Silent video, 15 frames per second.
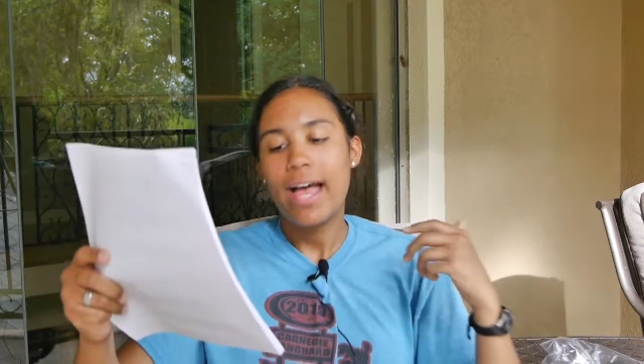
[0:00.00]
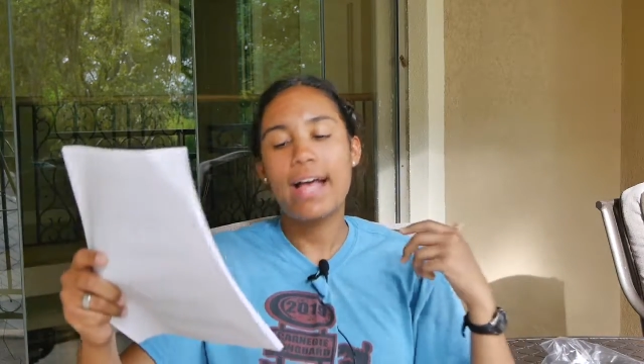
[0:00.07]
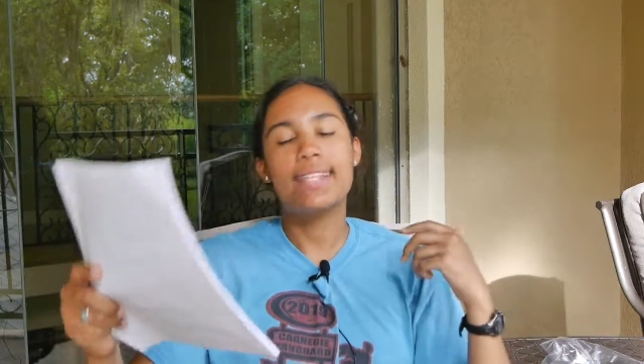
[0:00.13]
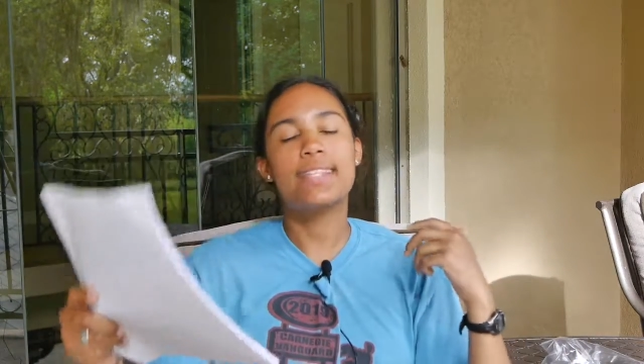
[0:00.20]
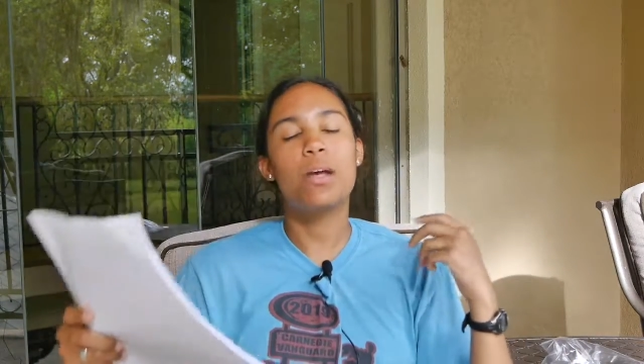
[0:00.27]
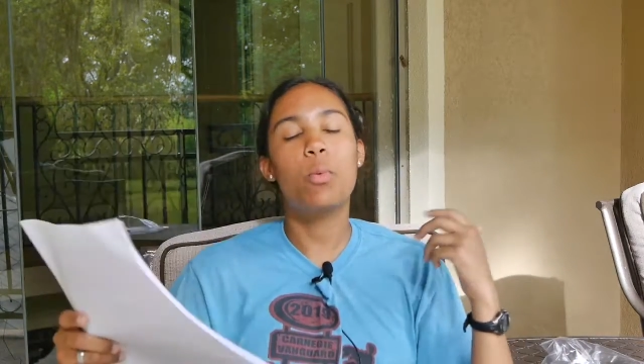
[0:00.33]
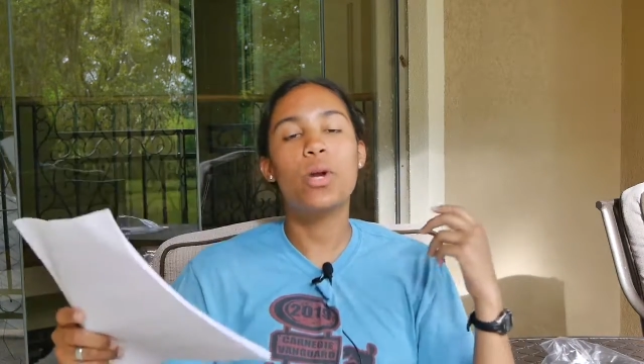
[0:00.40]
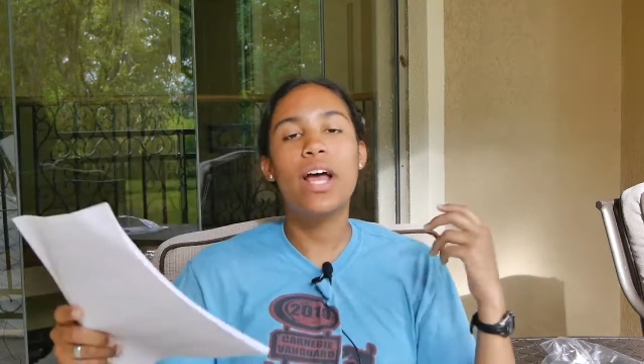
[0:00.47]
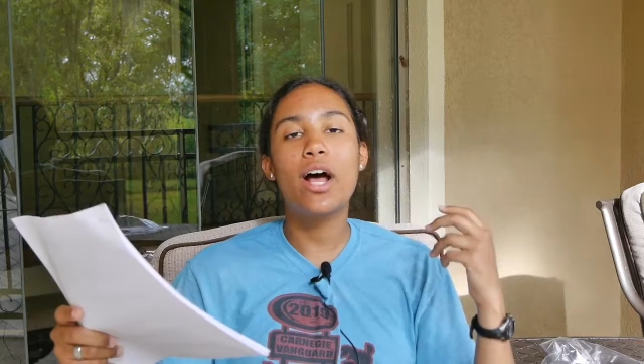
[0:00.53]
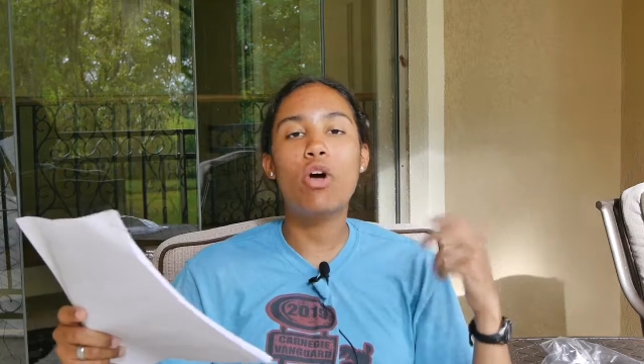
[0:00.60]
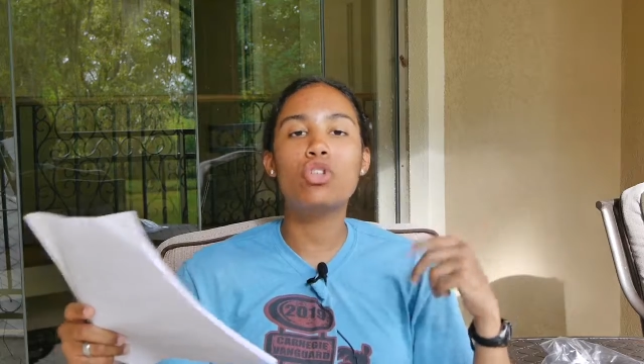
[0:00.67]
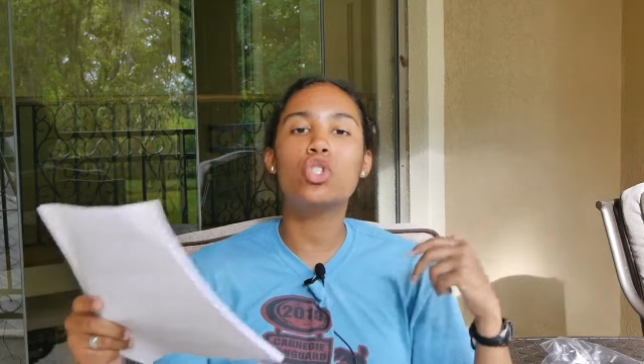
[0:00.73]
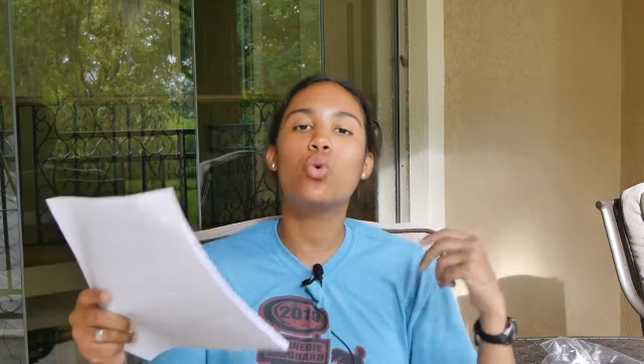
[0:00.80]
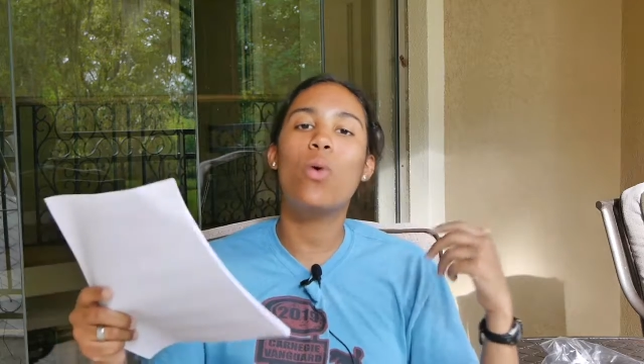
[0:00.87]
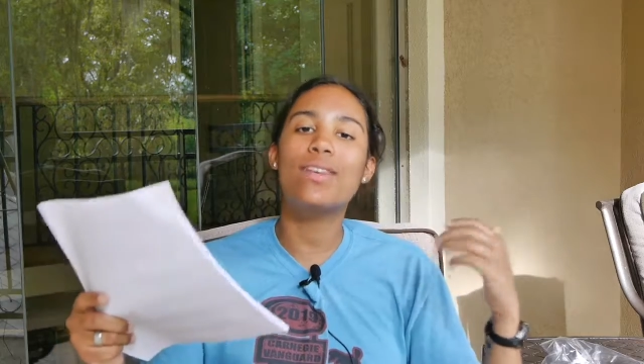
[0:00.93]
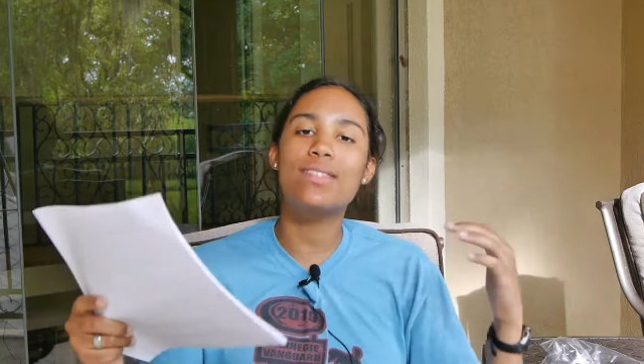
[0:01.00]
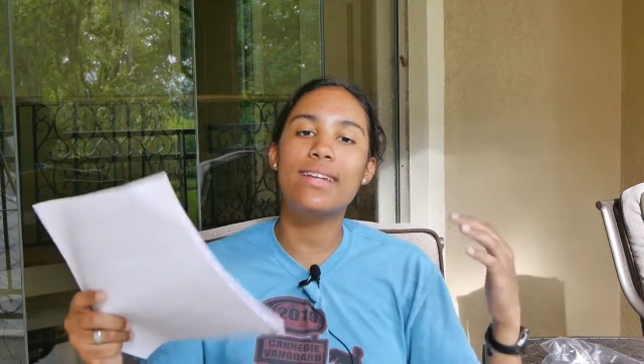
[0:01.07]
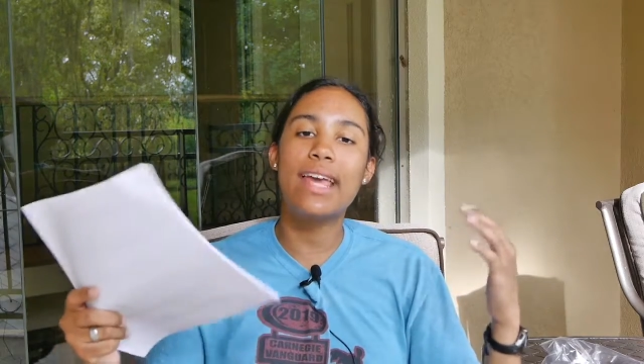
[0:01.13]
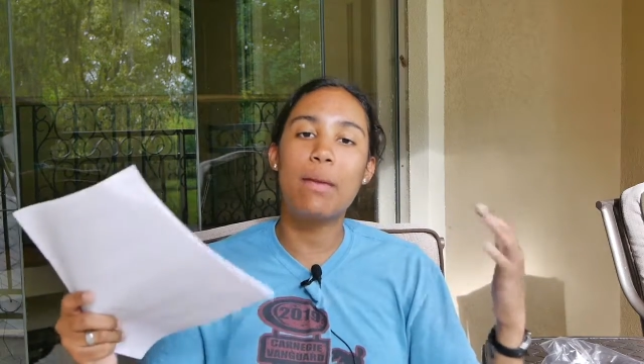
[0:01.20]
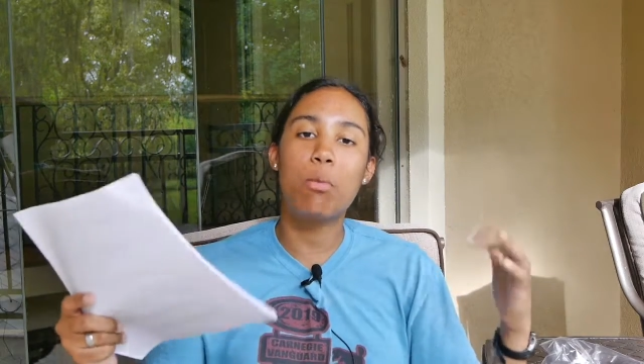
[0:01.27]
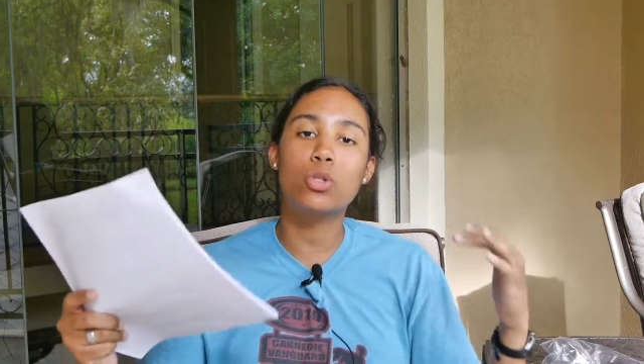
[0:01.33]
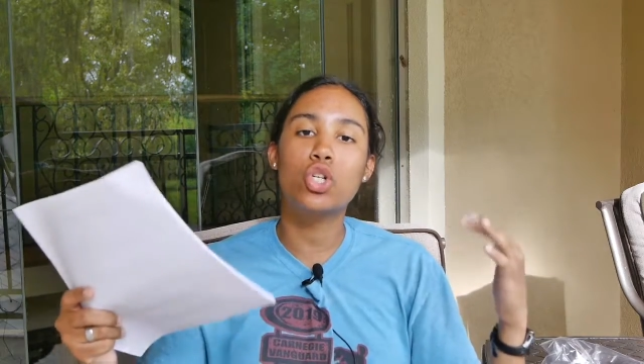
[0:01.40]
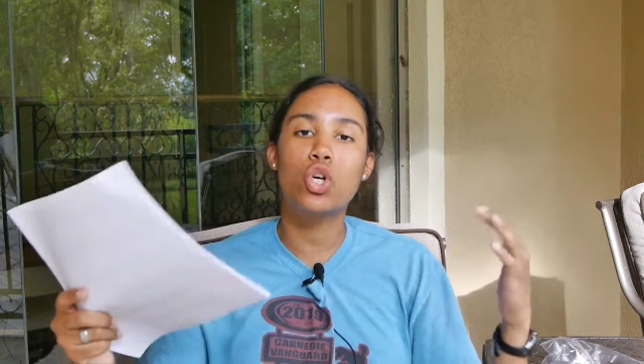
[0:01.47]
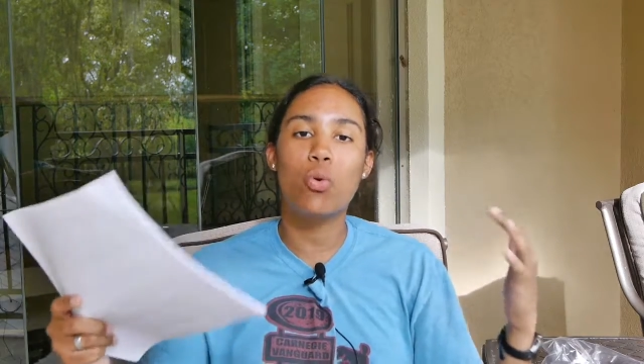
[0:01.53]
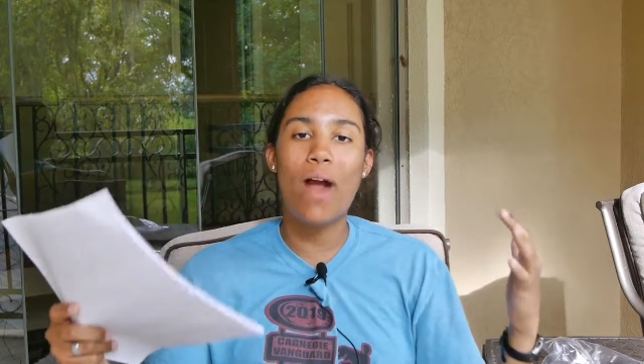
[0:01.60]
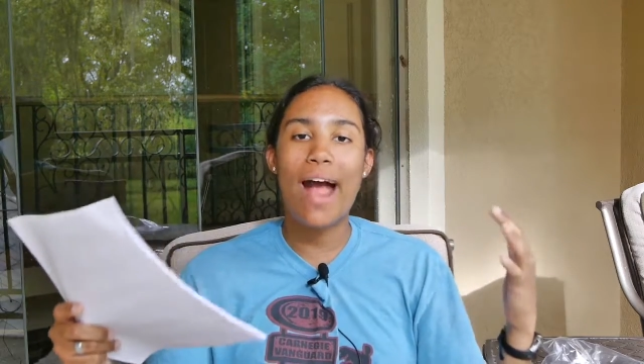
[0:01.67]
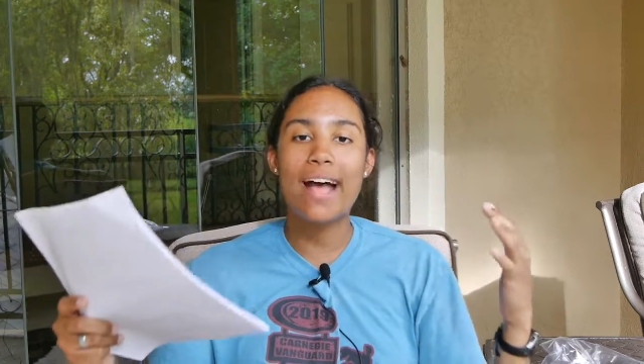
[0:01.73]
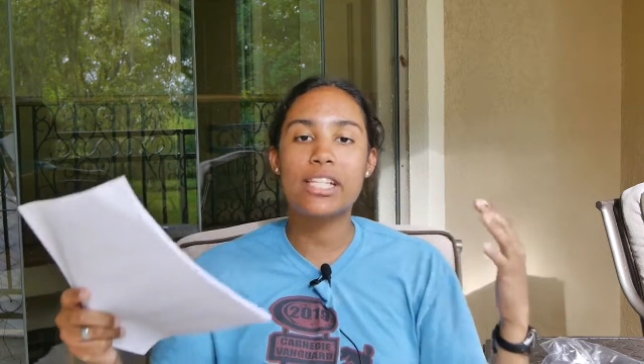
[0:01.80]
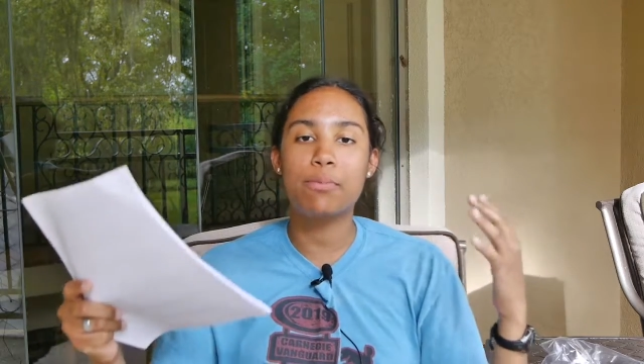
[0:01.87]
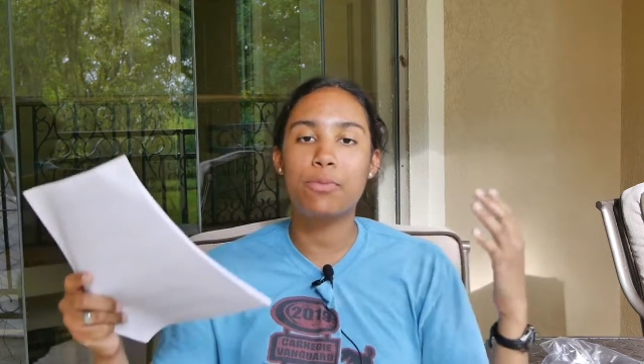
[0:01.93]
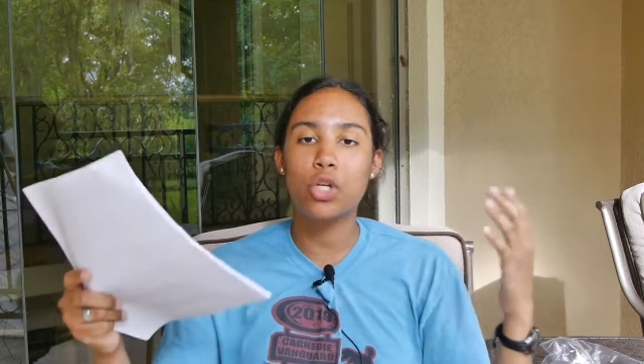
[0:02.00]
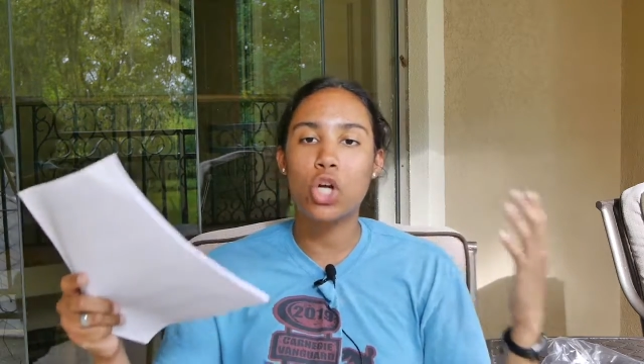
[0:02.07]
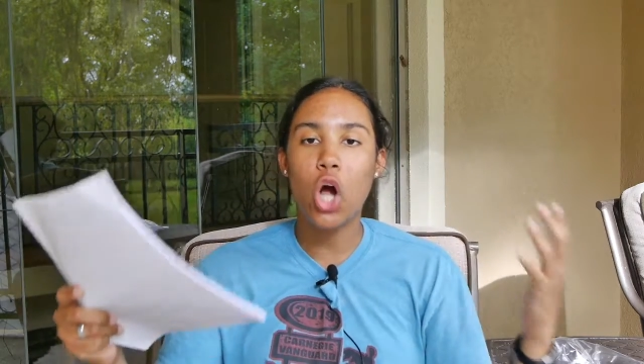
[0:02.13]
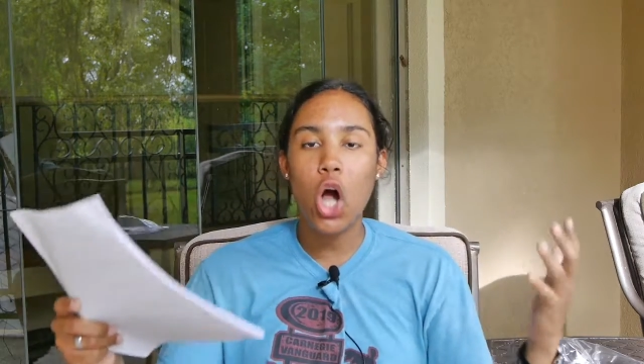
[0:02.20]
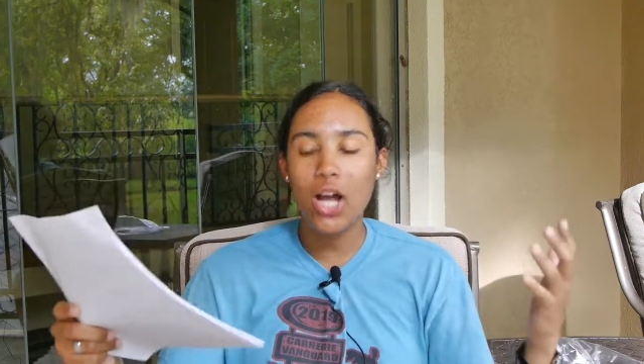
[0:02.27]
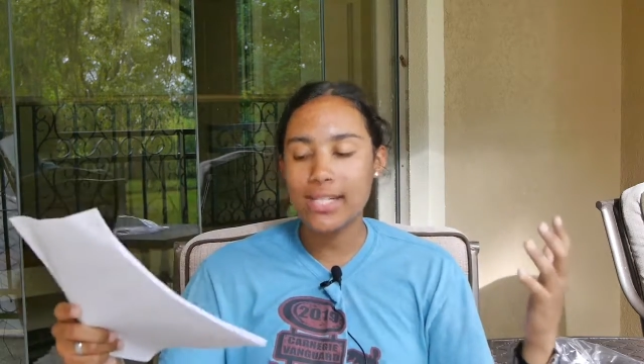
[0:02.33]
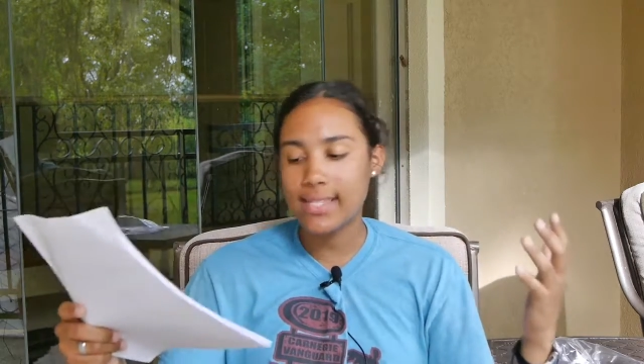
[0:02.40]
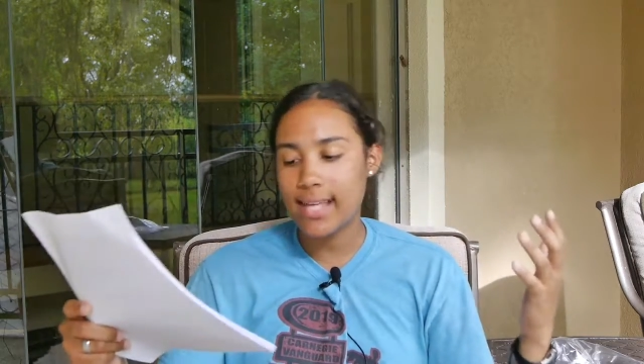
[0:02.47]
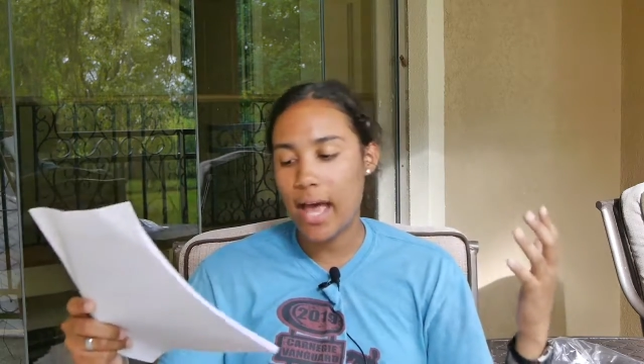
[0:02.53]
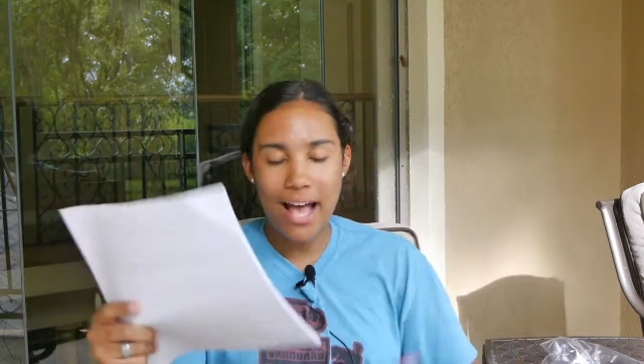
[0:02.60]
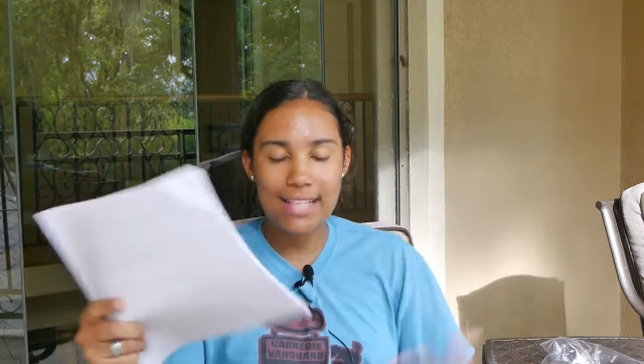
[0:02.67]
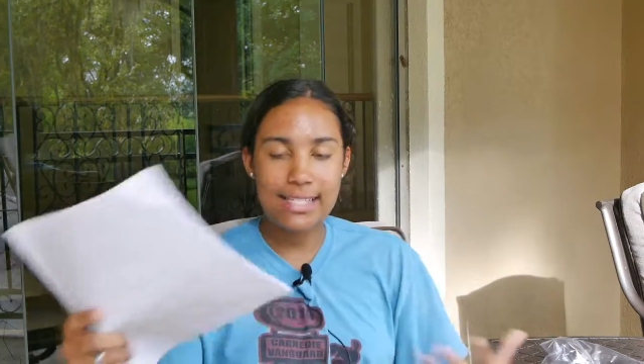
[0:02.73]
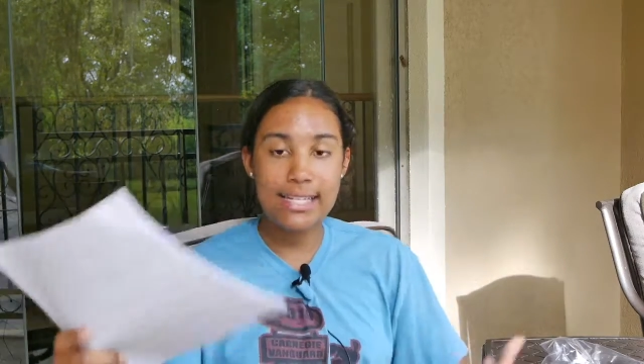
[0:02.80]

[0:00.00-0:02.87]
as someone else who wasn't able to grasp the concept as